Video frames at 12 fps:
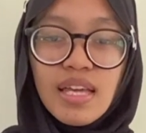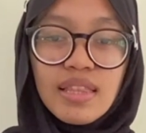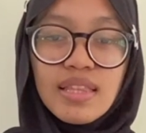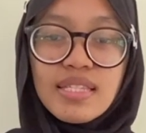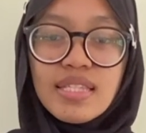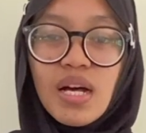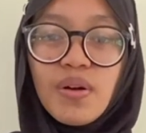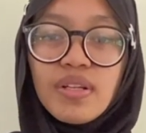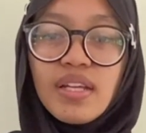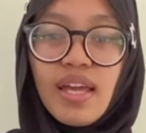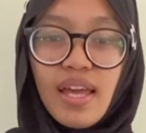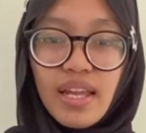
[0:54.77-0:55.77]
The sound
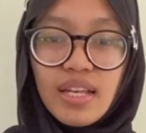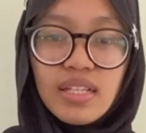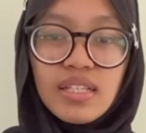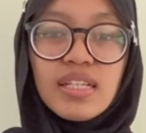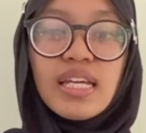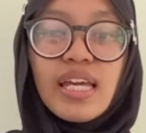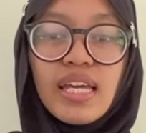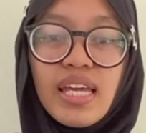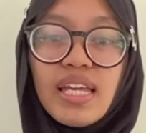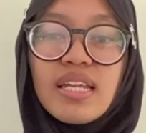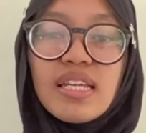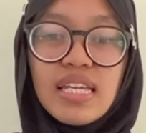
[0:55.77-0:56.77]
N
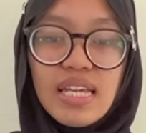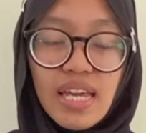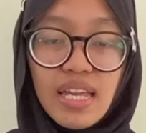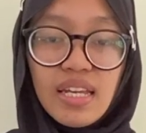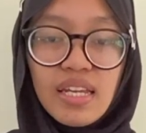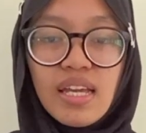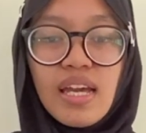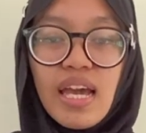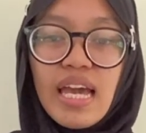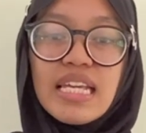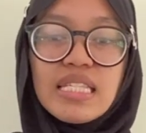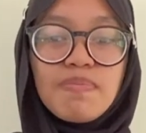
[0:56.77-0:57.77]
in
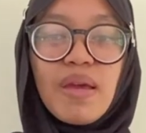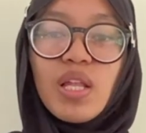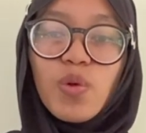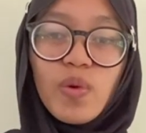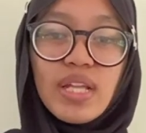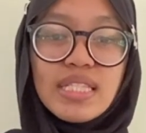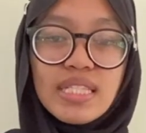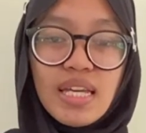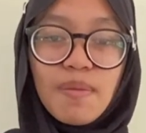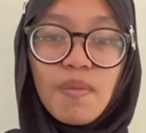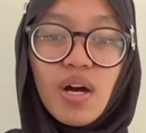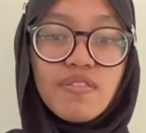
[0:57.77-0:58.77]
is made with the
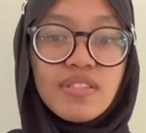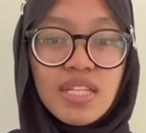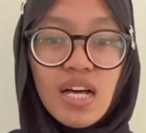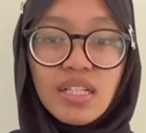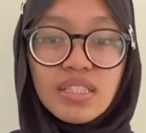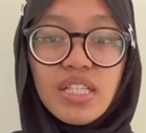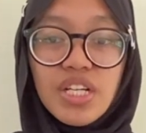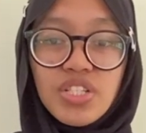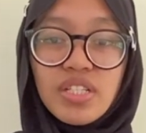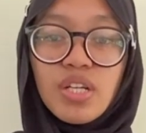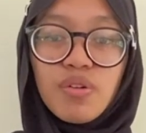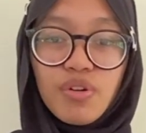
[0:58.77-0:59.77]
tip of tongue
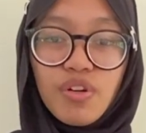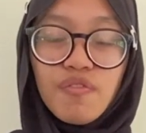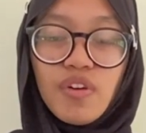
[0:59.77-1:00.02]
touching the roof